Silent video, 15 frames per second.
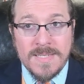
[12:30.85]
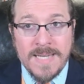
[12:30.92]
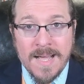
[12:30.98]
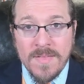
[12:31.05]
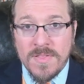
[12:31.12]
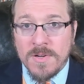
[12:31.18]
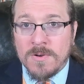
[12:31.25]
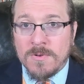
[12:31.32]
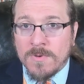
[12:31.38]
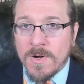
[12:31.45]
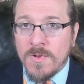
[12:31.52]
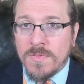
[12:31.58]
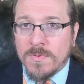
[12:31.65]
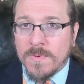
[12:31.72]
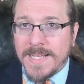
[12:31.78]
now the
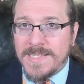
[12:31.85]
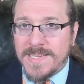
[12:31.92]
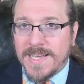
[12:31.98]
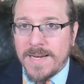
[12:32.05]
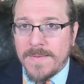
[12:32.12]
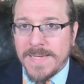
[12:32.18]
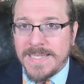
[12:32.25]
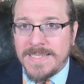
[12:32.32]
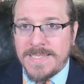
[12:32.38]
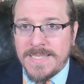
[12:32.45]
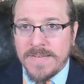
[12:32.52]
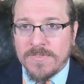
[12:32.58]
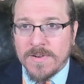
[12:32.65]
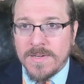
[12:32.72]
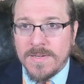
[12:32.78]
growth rate's going to be
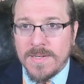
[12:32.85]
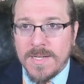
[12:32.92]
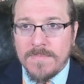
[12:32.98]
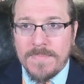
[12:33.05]
different